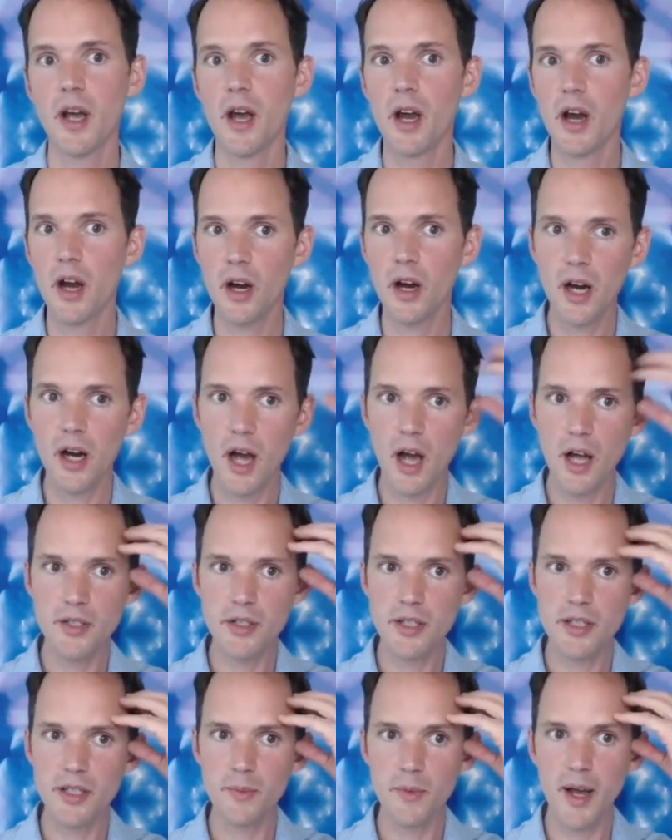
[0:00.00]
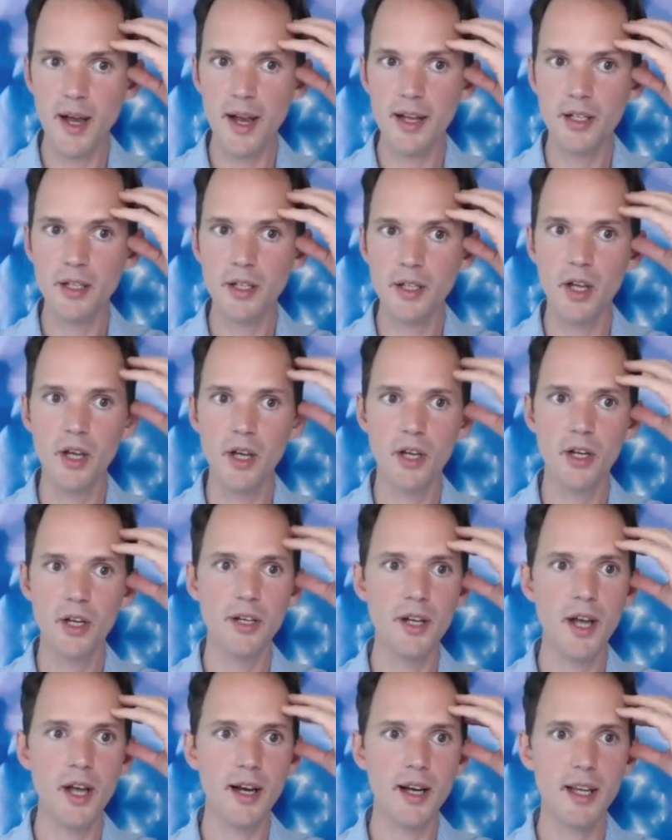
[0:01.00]
her conscious mind could
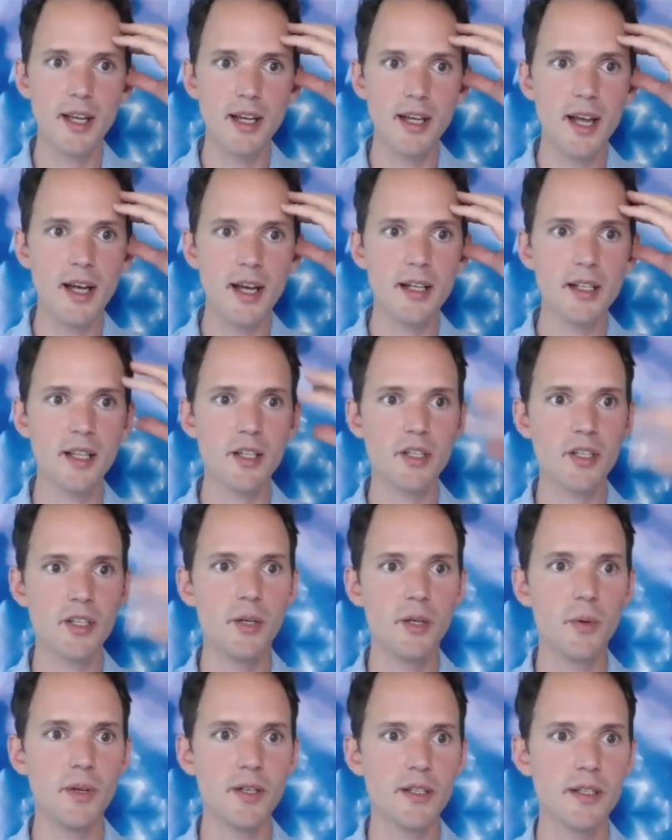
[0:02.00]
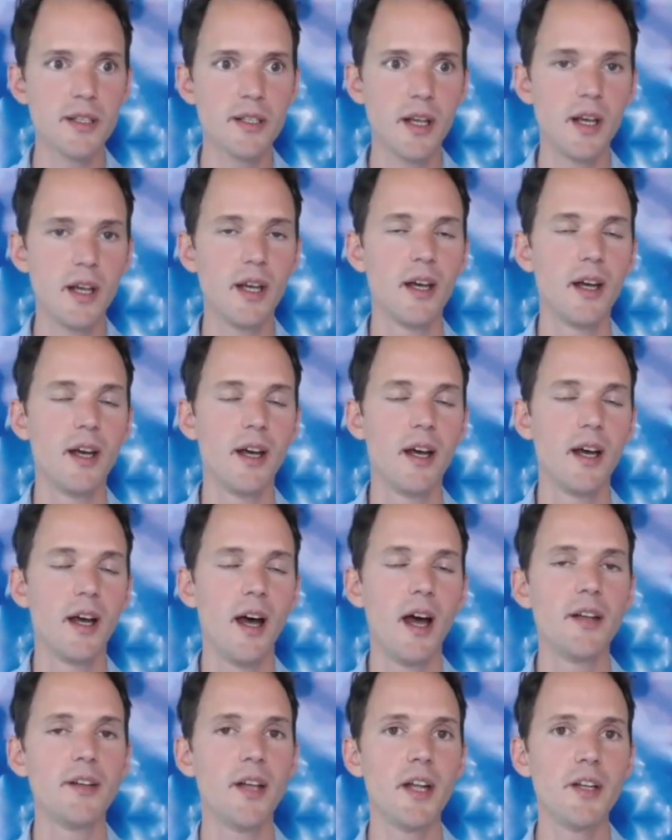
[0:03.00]
not connect that she was
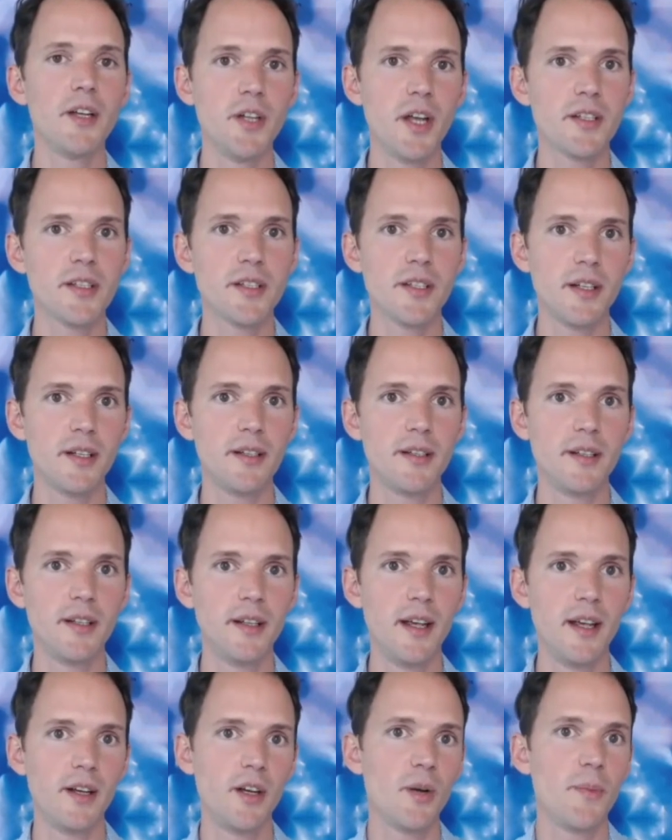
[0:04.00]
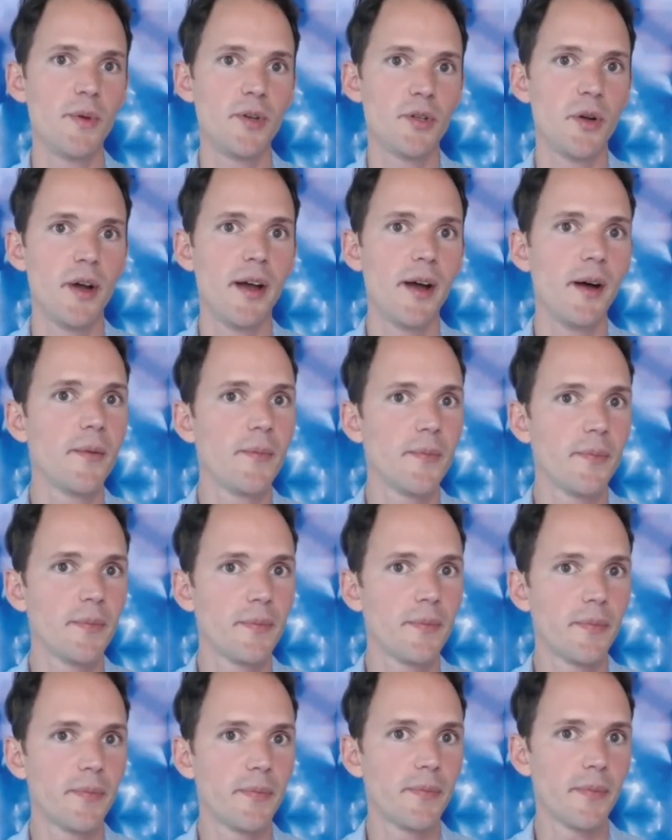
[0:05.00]
undigested in her betrayal.
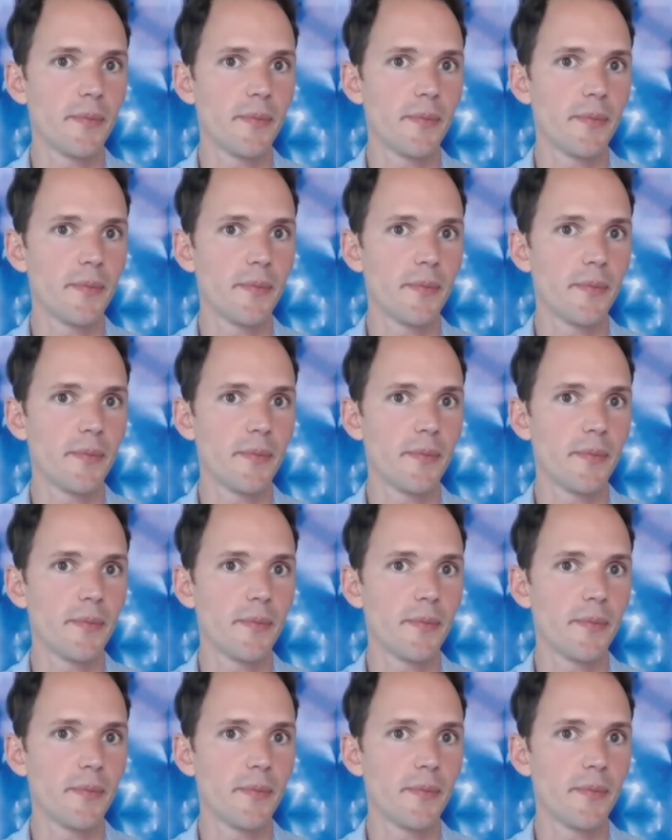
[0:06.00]
That's